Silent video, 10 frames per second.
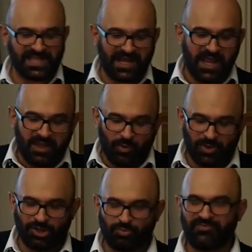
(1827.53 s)
that
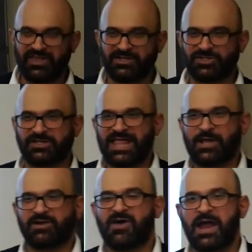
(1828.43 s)
when you're moving into the
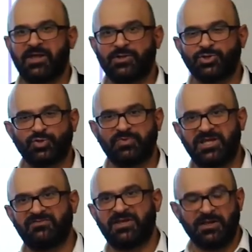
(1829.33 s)
cloud environment, you should be
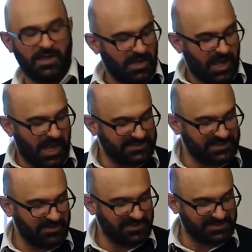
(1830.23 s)
giving uh,
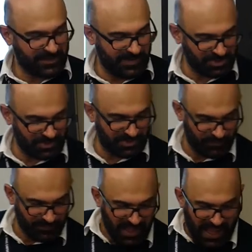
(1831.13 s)
some consideration
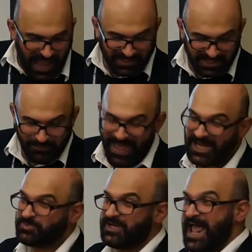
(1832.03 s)
to. And key
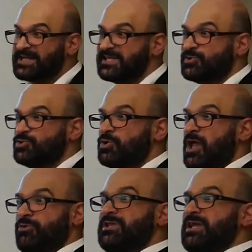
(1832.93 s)
management and access control
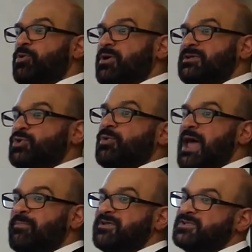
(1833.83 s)
are really important. So when
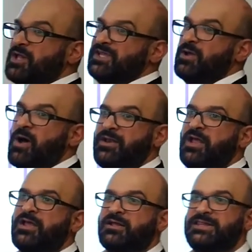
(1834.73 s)
I'm consulting on
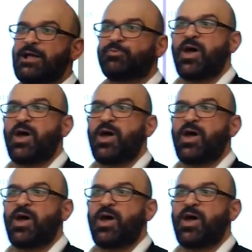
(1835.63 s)
cloud